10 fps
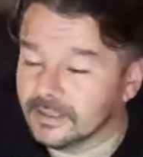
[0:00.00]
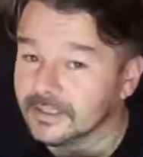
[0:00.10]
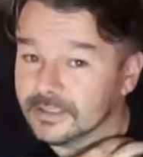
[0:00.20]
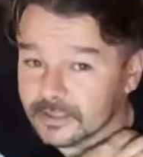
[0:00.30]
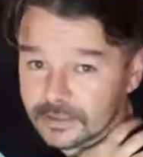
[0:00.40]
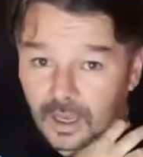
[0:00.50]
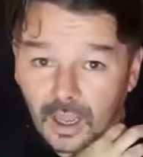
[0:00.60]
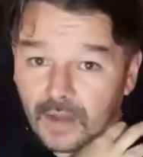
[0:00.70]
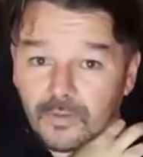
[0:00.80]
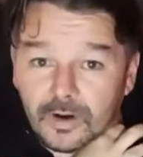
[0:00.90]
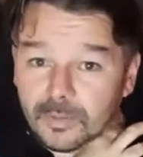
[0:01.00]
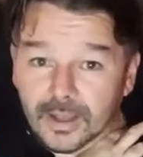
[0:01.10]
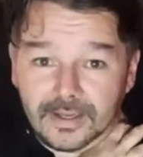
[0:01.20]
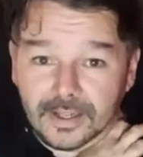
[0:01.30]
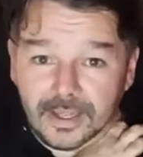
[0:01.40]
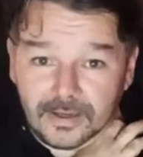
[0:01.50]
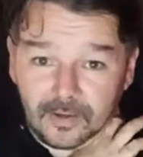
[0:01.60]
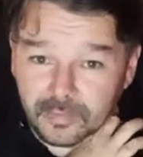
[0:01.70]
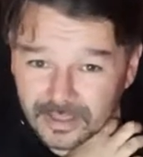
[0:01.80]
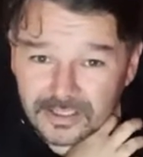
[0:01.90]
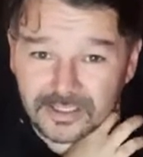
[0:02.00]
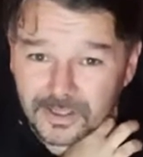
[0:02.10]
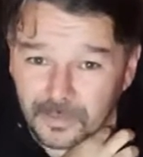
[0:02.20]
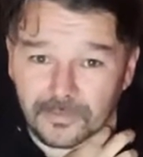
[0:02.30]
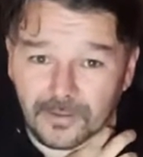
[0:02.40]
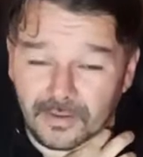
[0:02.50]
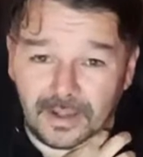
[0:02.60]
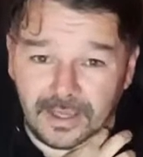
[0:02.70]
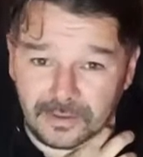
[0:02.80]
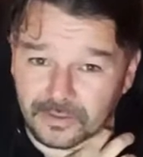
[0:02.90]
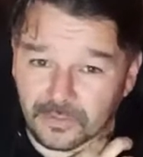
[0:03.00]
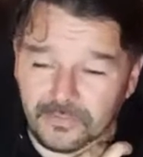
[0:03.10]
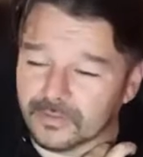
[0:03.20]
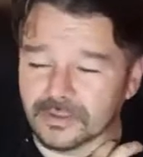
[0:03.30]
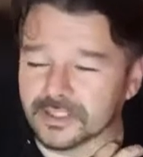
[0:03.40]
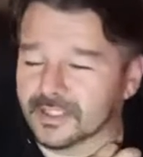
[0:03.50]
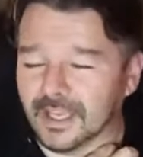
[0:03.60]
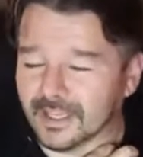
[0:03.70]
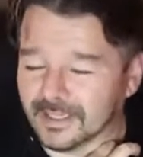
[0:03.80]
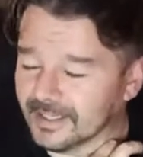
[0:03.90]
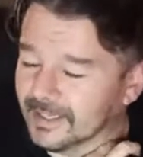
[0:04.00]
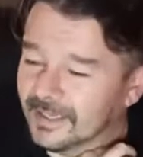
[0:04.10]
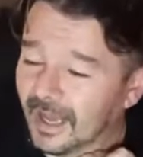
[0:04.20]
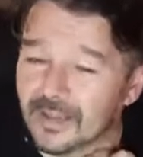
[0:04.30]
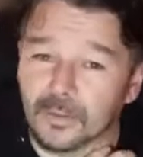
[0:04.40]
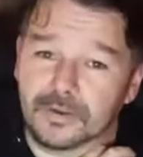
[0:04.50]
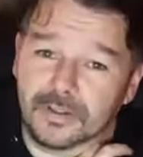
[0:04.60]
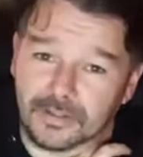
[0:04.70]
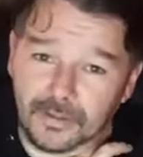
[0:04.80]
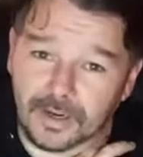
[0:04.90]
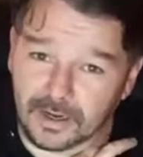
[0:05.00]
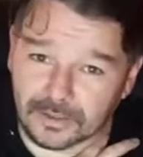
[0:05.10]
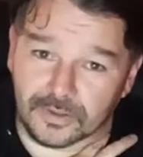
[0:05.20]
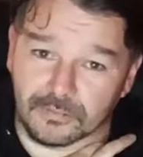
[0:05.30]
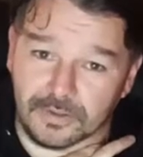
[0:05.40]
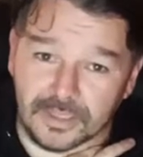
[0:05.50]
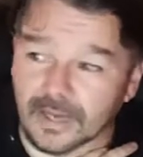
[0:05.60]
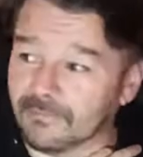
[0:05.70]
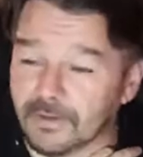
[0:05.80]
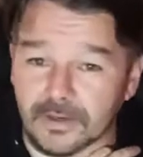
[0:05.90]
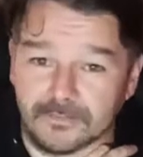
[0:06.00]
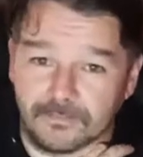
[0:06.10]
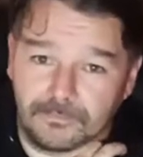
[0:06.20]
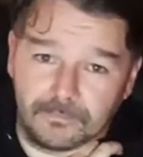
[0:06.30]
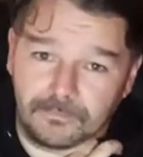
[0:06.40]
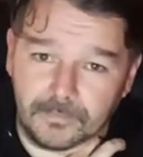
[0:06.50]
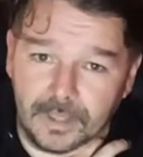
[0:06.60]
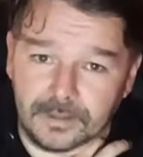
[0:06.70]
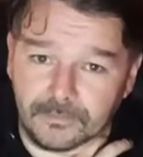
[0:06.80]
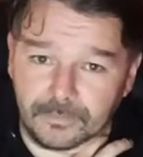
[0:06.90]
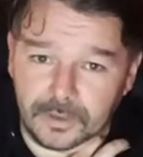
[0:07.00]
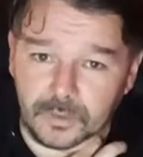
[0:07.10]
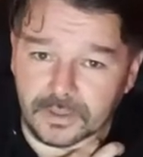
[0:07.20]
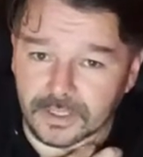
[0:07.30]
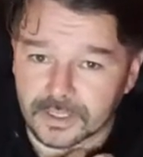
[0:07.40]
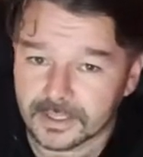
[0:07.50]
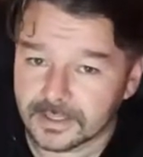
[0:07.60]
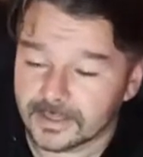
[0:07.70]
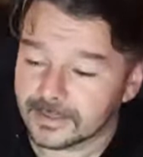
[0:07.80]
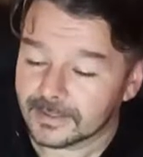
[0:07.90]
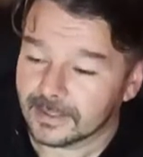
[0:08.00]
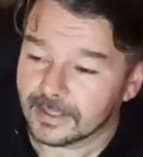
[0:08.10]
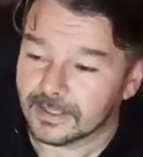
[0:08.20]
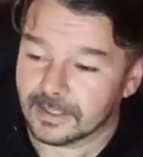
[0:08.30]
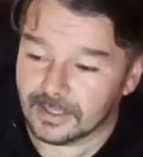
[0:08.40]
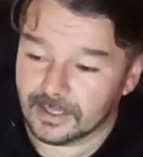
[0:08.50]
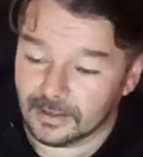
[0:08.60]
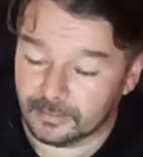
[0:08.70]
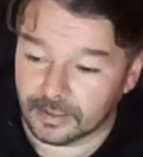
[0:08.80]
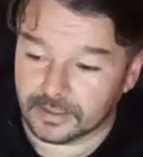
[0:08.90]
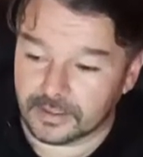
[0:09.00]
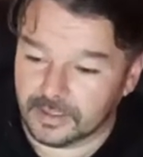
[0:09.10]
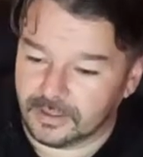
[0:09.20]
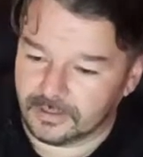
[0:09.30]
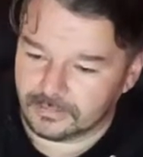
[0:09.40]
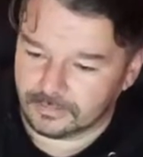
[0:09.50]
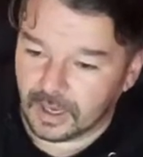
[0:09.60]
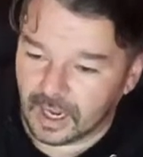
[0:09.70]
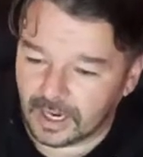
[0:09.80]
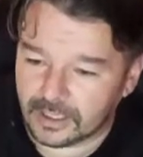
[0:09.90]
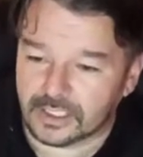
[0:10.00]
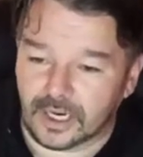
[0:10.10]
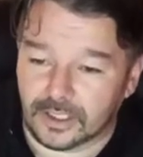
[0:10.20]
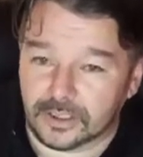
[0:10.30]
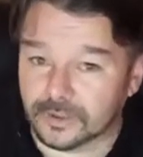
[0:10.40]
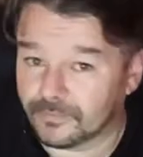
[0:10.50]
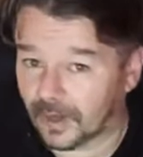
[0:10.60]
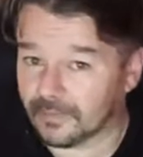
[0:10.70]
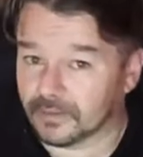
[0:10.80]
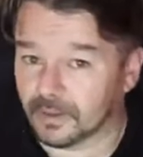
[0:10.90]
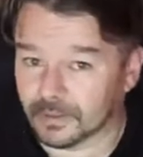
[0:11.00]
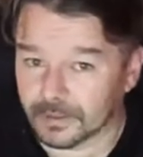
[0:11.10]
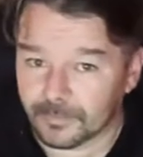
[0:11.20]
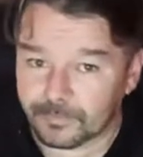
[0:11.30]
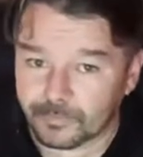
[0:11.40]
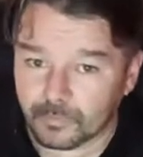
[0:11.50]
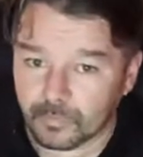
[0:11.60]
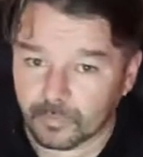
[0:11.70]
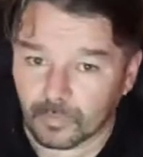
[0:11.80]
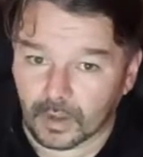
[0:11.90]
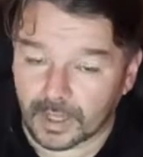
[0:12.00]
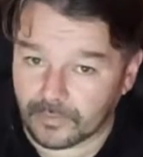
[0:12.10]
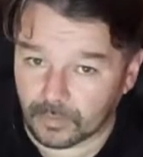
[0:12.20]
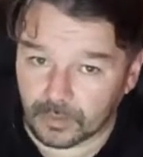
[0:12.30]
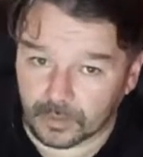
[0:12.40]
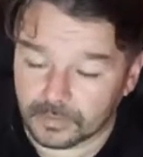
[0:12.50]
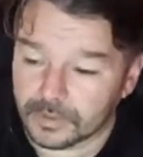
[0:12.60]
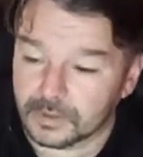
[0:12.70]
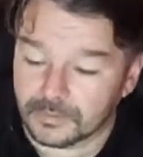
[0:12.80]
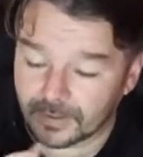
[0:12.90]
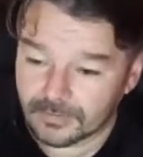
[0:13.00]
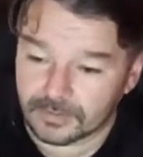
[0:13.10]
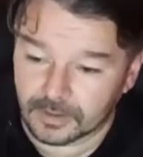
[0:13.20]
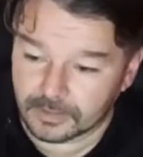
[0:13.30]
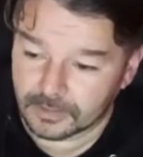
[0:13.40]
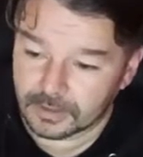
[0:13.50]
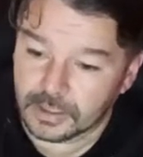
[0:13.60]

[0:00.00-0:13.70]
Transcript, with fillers: See, I've already planned ahead. I've planned so far ahead, you don't even understand. I know what the third arc's going to be, and I haven't written the end of the first one yet. But the Heart Shards was five in total if you don't know, it's five in total.